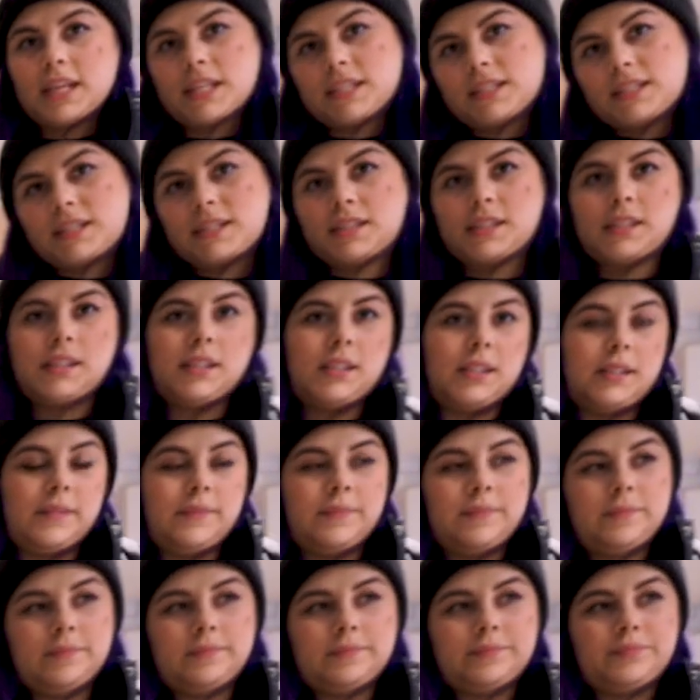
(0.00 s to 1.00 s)

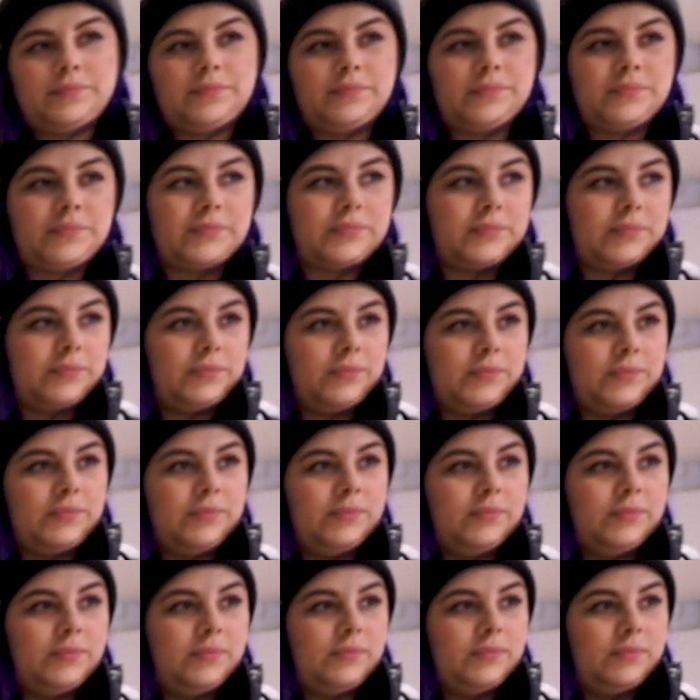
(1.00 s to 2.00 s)

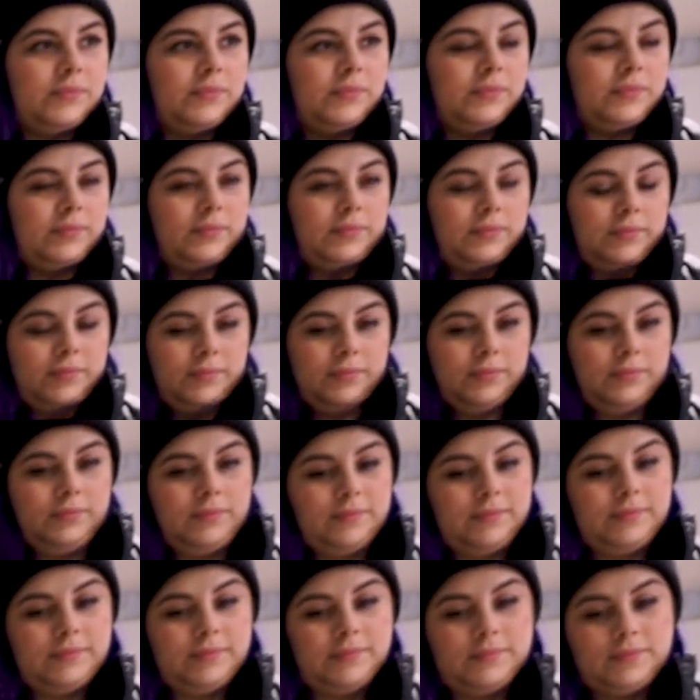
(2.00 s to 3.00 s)

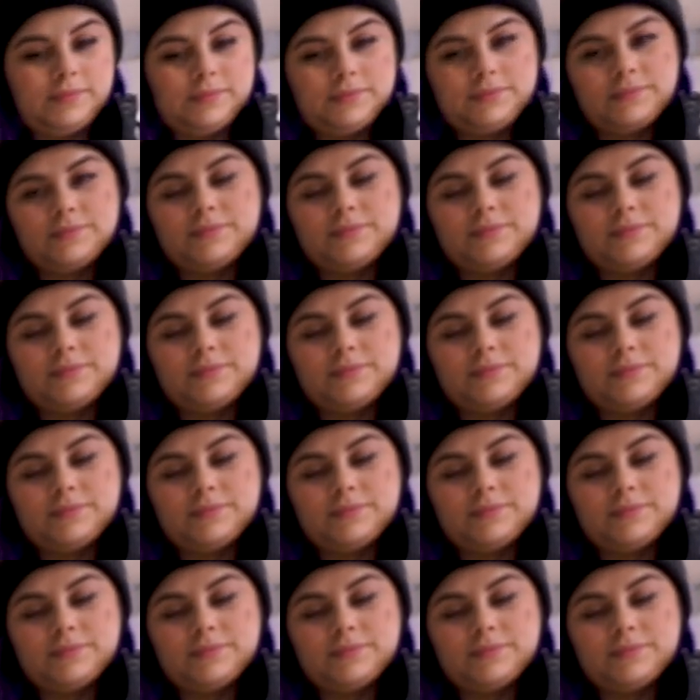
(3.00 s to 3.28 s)
[no speech]